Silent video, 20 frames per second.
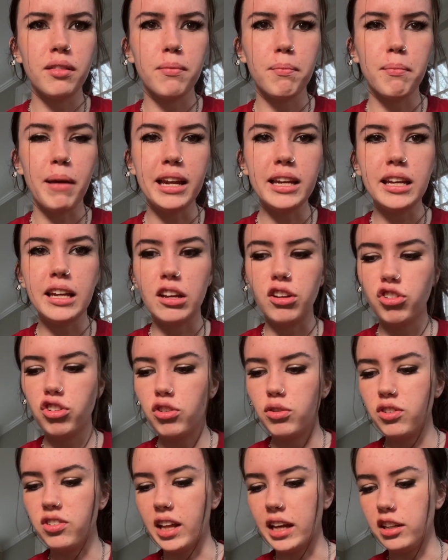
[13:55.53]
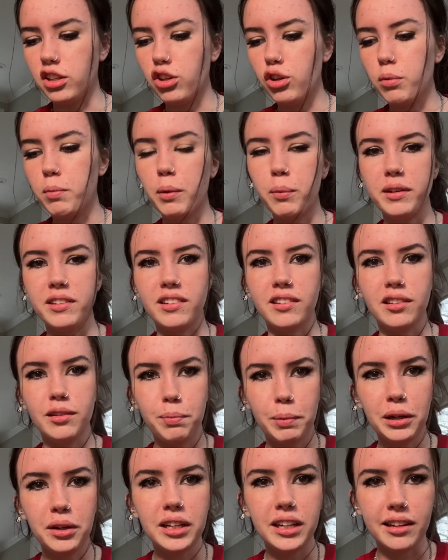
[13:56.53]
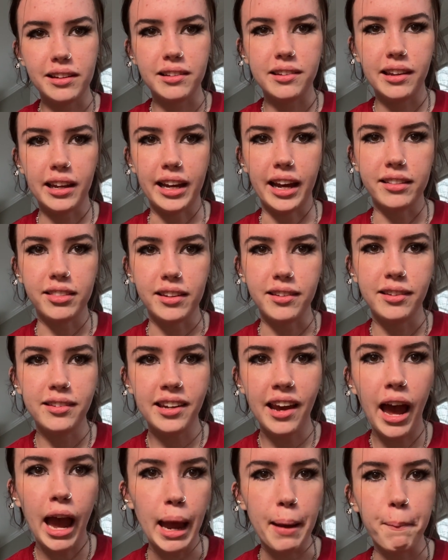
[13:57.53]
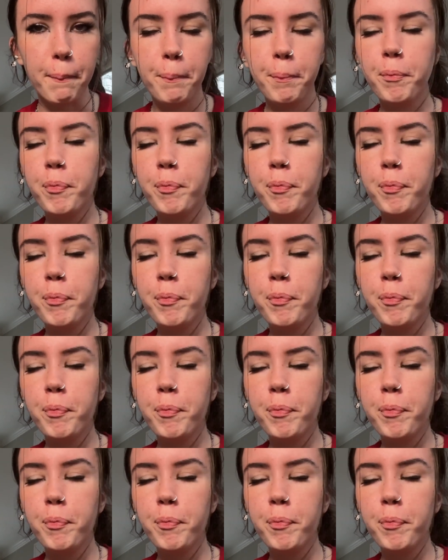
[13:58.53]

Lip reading: many issues that Cuba was experiencing at this time.